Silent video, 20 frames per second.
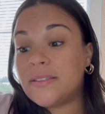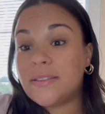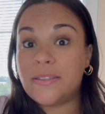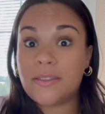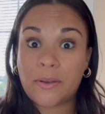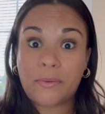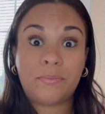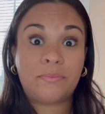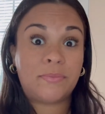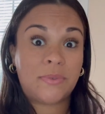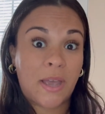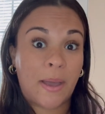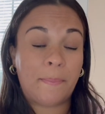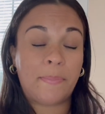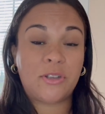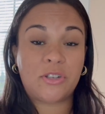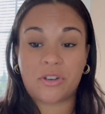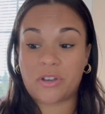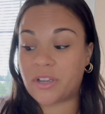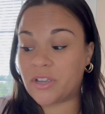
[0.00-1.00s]
the
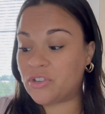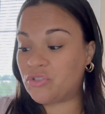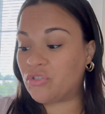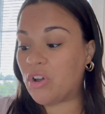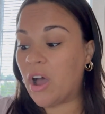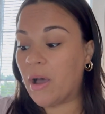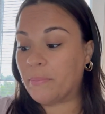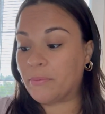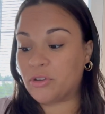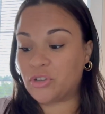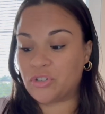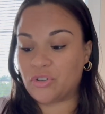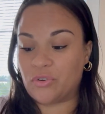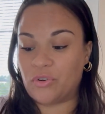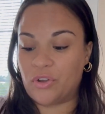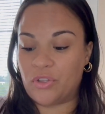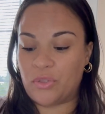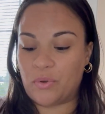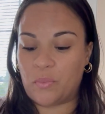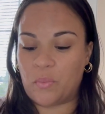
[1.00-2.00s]
temperature can drop because you're
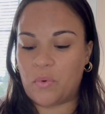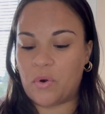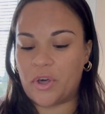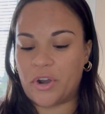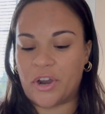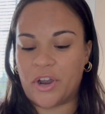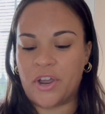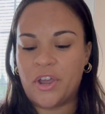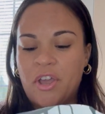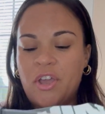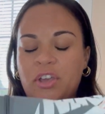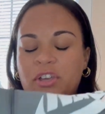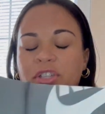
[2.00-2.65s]
on the water.